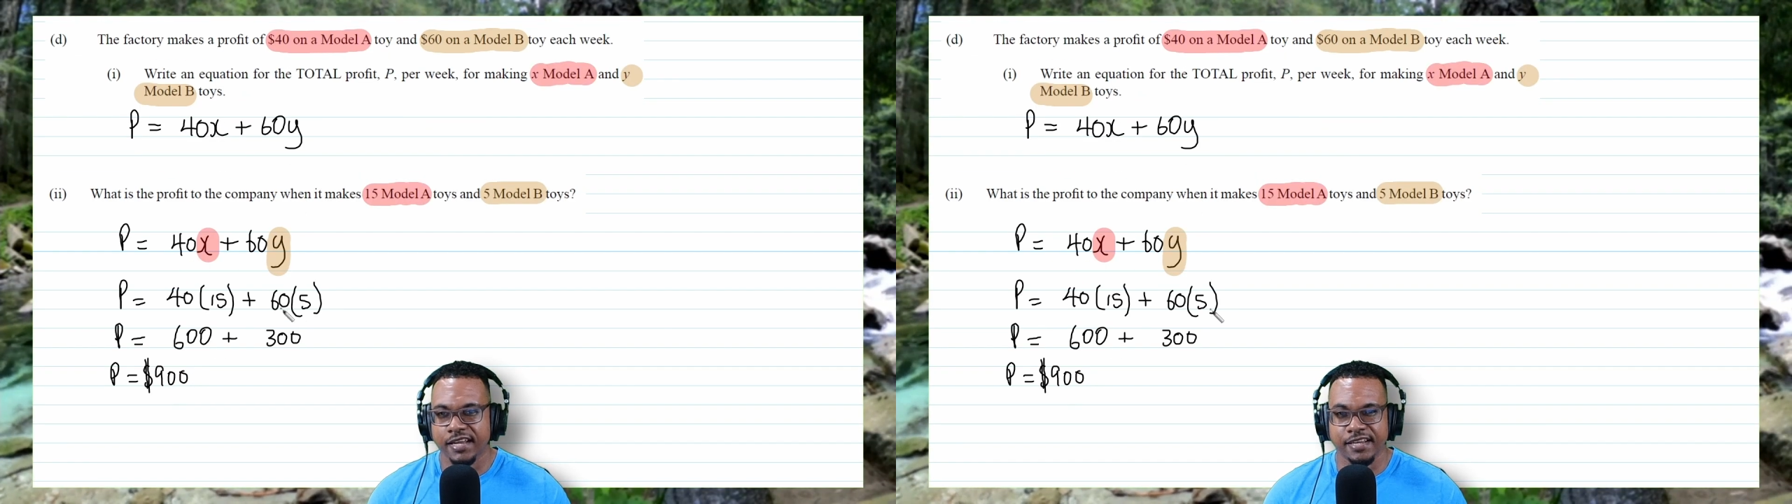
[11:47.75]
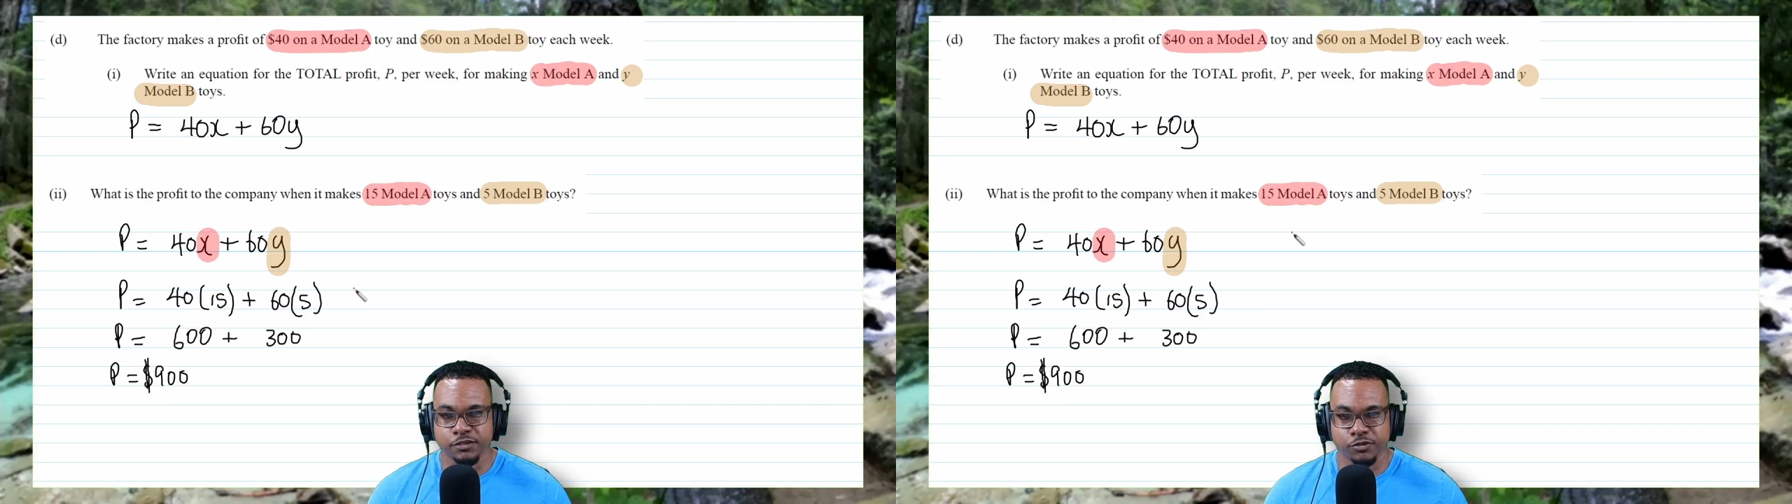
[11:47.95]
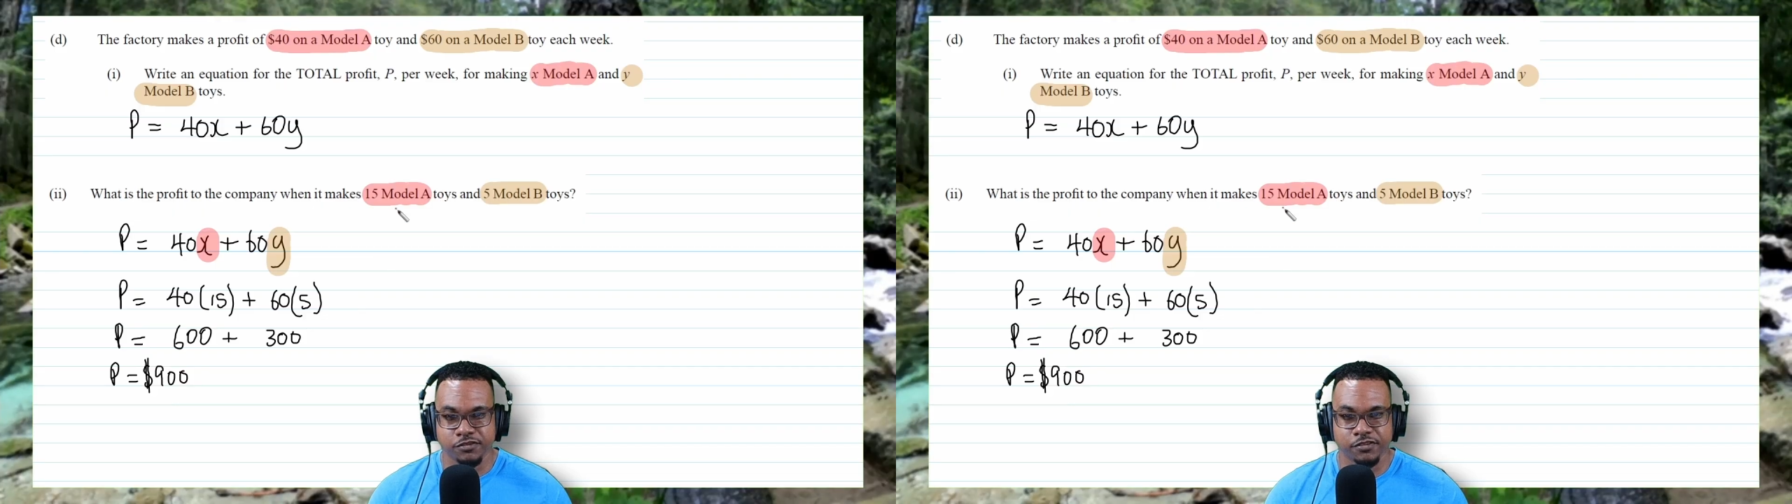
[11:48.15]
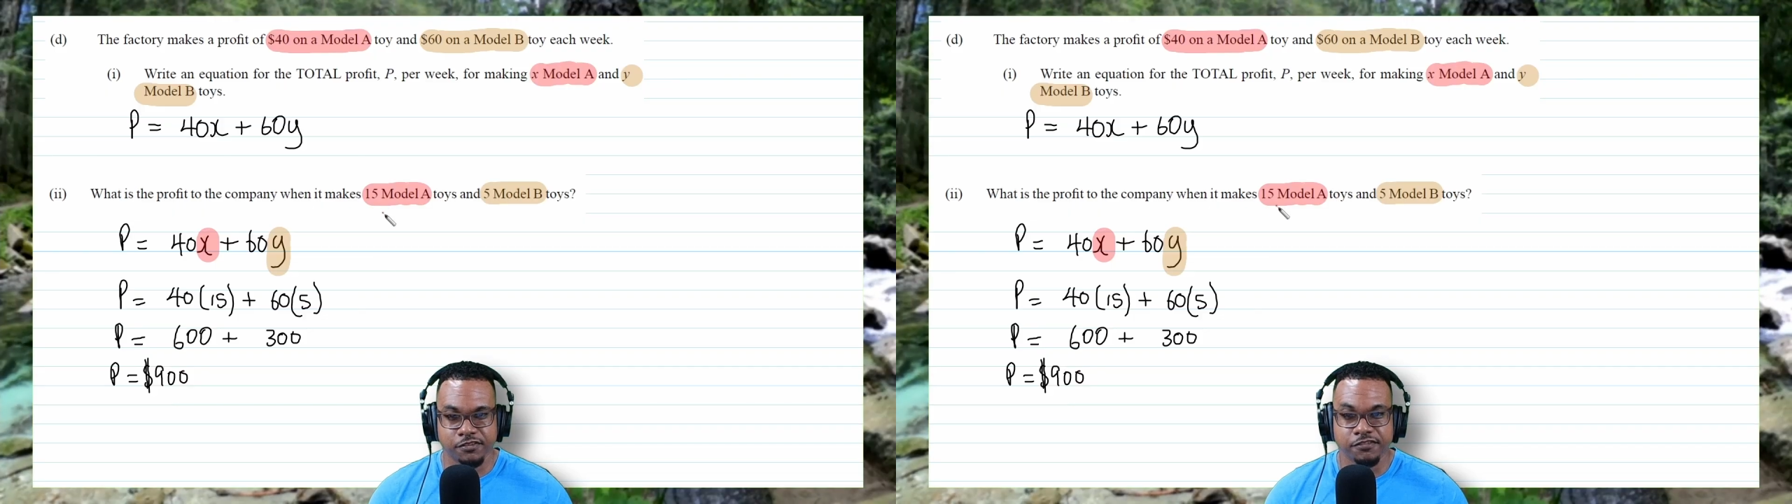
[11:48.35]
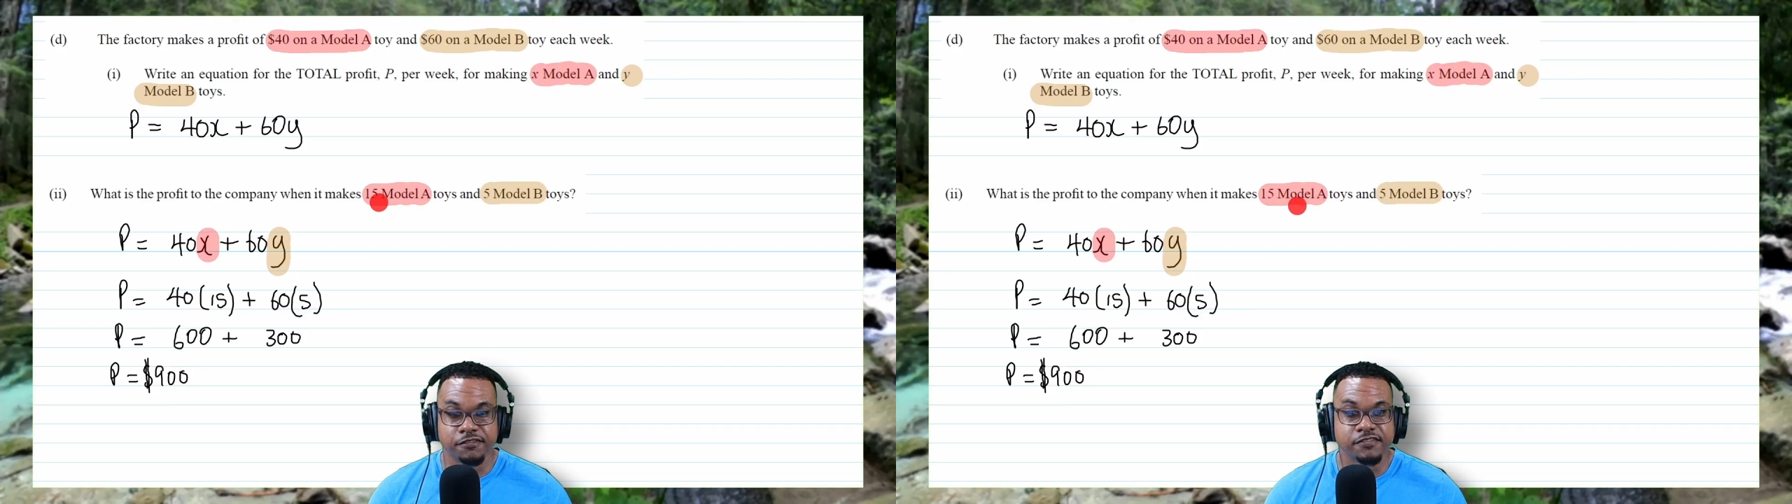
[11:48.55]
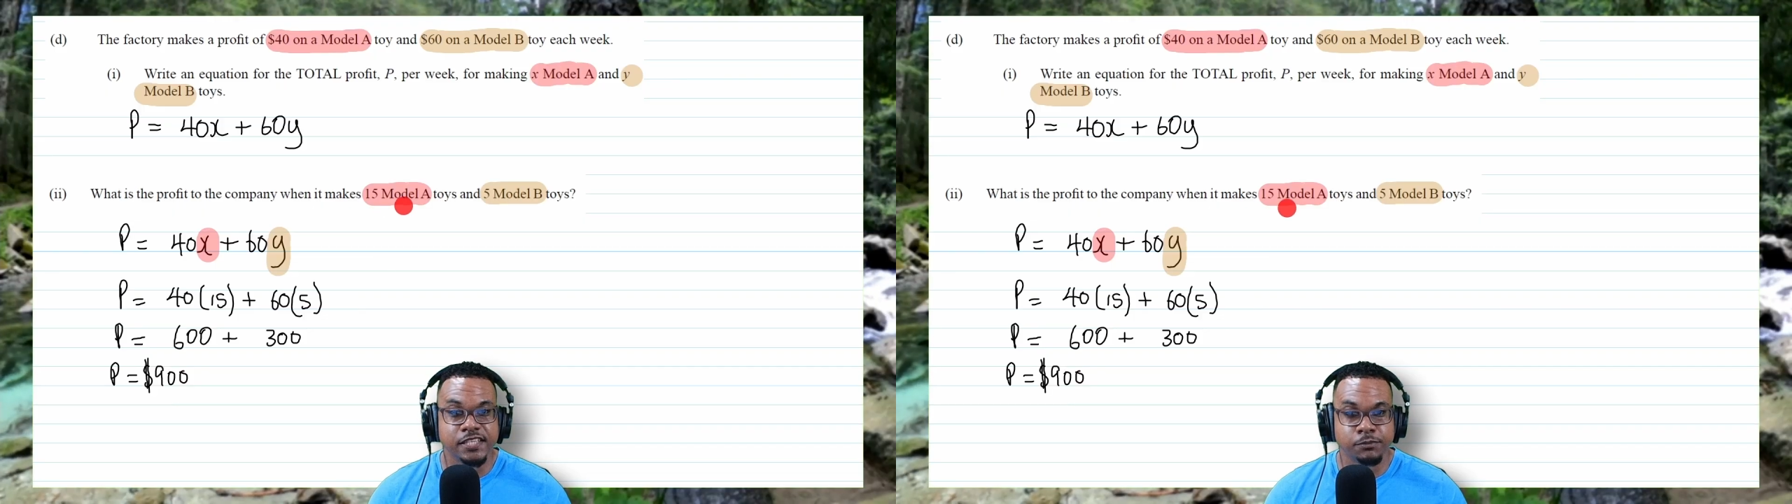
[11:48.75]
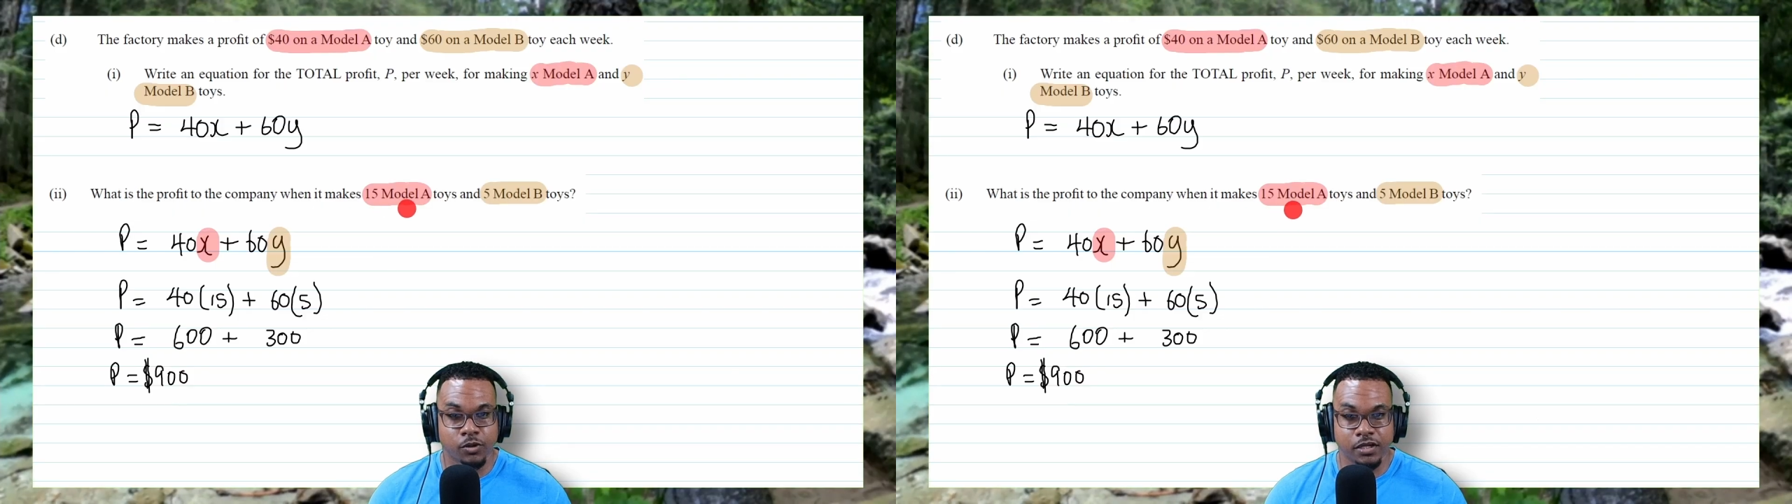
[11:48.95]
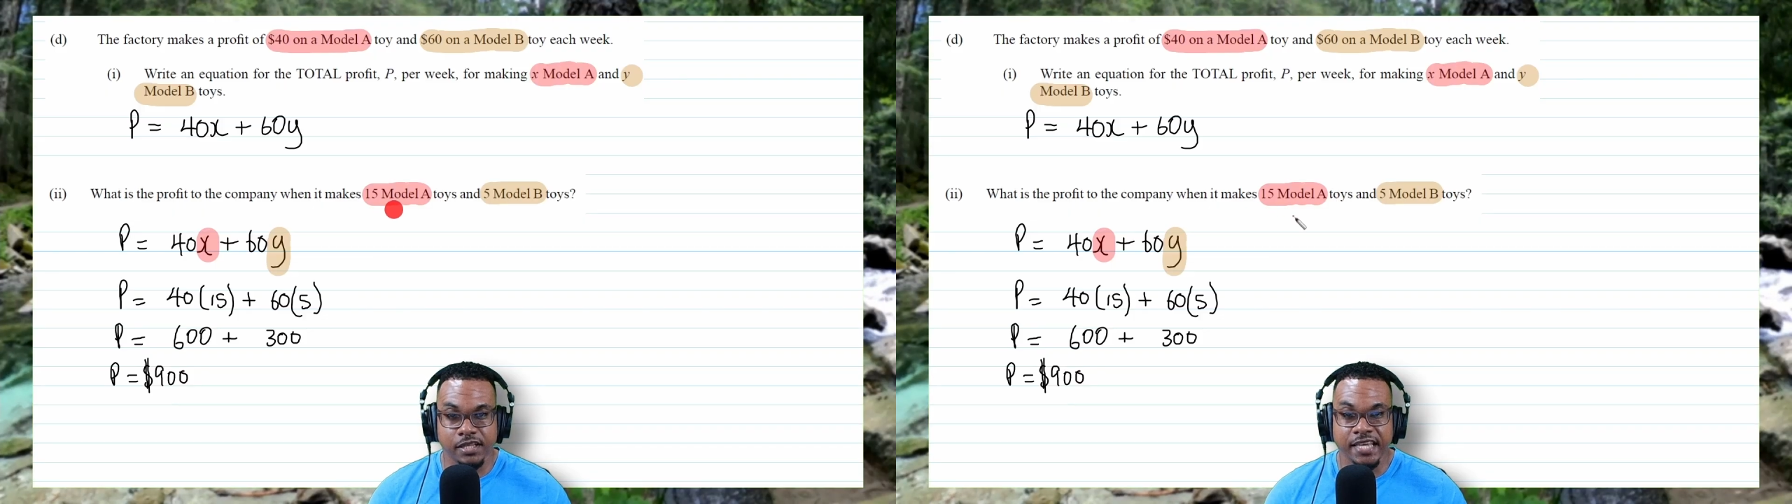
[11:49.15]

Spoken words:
And that was for 15 Model